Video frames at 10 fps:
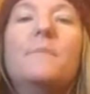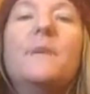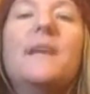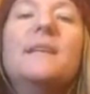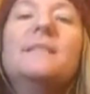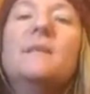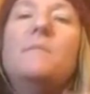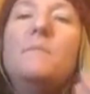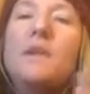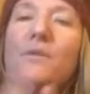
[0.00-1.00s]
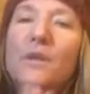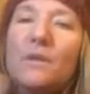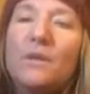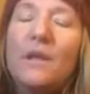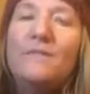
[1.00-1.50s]
Because the
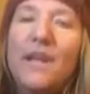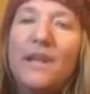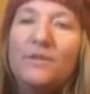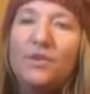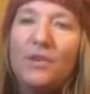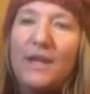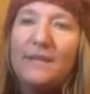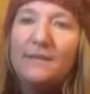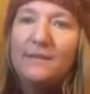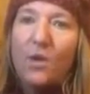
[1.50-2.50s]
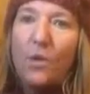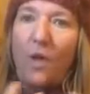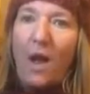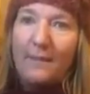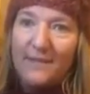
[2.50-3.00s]
miracle of nature is
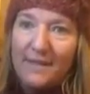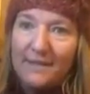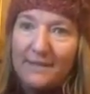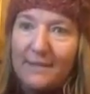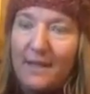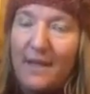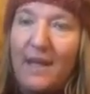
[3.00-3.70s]
so obvious.